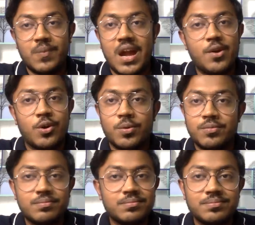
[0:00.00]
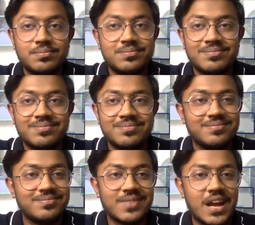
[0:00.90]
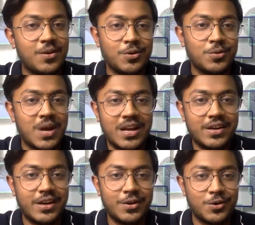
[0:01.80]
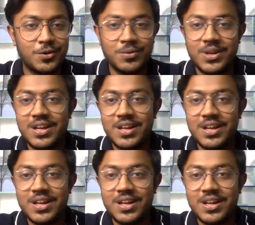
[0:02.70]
I don't know. I don't know. I literally don't know.